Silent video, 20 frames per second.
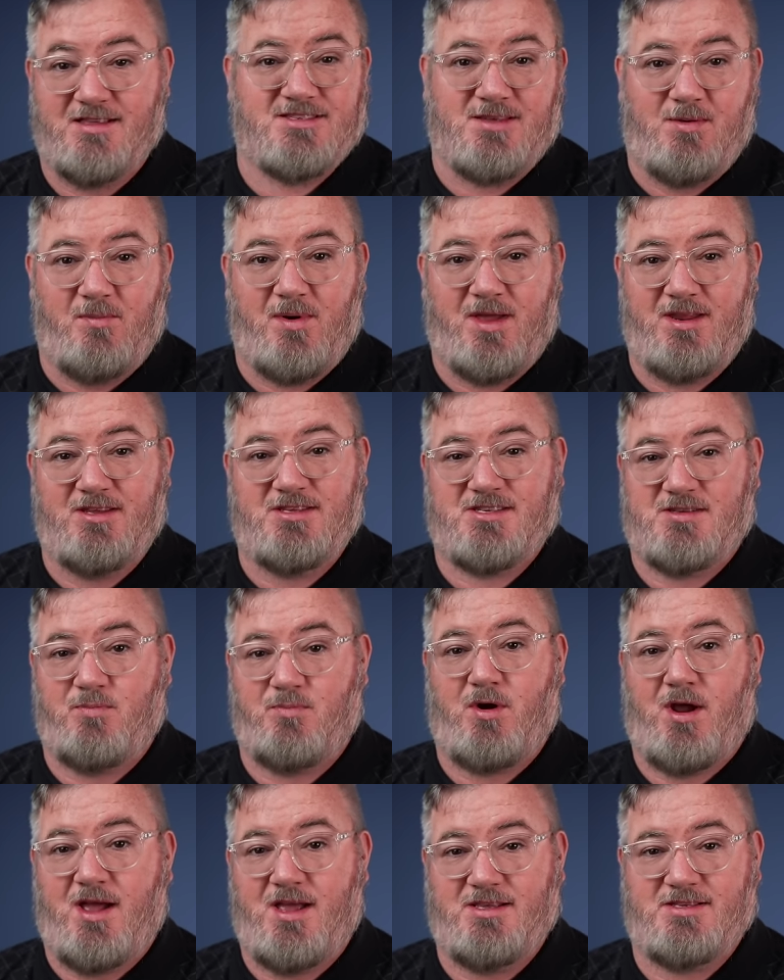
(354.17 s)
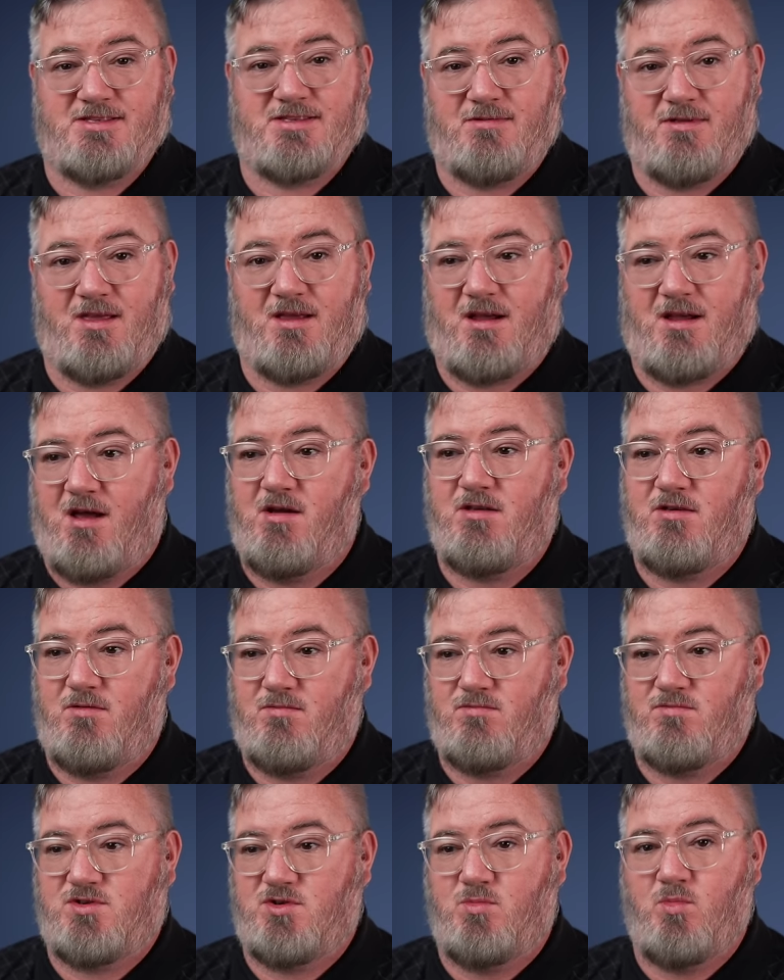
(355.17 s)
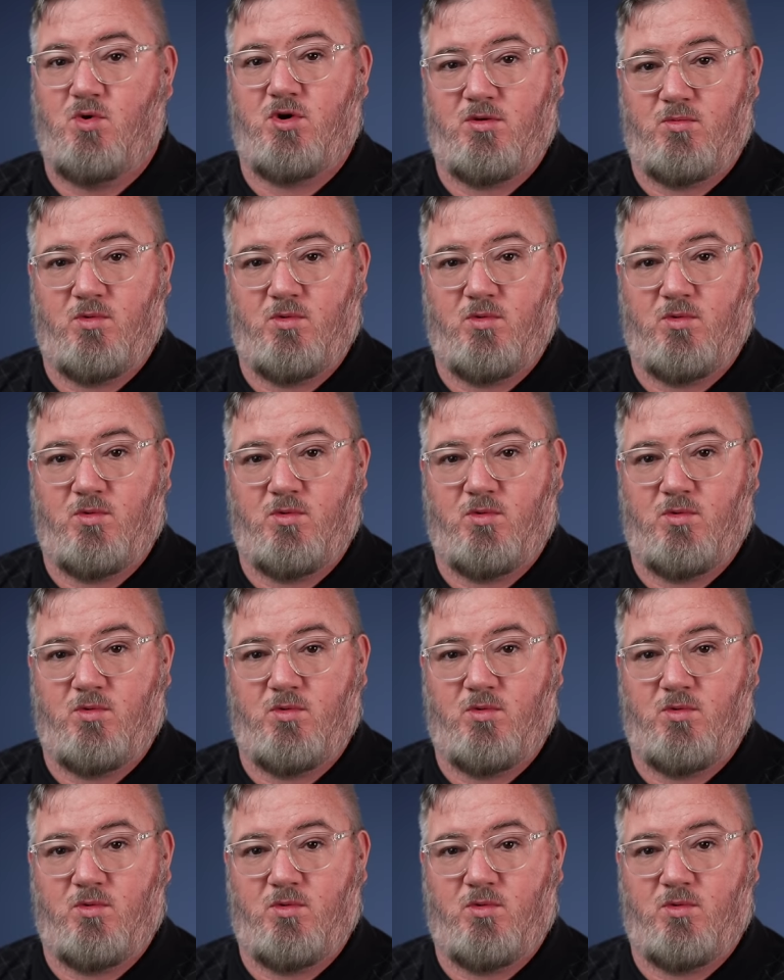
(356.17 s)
somebody's surprised they're like oh you do more